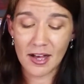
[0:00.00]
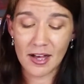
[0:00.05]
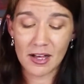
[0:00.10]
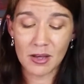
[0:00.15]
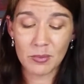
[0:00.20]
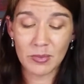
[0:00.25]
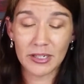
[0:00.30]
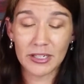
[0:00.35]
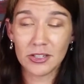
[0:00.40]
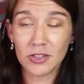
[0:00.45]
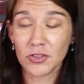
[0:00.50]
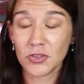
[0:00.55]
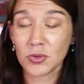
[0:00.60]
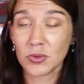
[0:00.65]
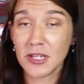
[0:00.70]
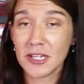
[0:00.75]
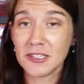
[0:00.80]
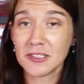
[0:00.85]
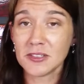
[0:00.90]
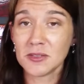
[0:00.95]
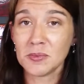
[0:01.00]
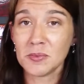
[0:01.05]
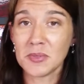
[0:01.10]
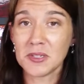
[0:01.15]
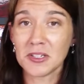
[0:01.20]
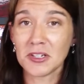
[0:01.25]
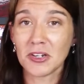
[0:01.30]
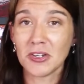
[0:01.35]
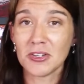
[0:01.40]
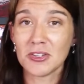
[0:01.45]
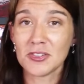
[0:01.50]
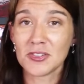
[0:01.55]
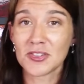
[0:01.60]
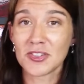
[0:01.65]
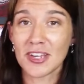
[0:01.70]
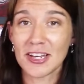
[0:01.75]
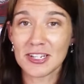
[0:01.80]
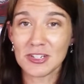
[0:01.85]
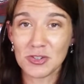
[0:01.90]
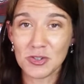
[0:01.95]
Um, I also like them
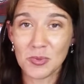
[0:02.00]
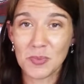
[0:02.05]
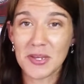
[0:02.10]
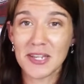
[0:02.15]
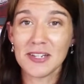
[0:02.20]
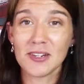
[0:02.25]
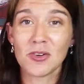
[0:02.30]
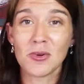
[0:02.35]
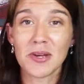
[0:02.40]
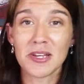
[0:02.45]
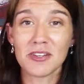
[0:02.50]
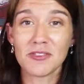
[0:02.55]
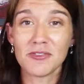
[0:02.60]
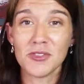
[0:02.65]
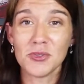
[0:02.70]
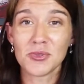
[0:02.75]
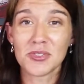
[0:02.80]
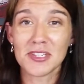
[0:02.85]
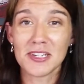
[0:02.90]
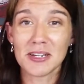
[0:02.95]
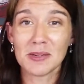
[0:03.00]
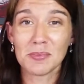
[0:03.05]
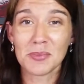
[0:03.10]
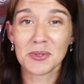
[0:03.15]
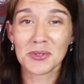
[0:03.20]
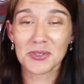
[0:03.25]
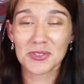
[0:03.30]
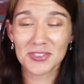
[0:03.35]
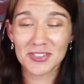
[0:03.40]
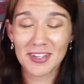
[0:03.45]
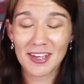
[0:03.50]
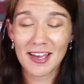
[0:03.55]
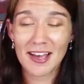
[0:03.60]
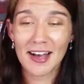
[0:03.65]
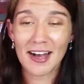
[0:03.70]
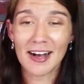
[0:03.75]
because I do paint quite a few samples.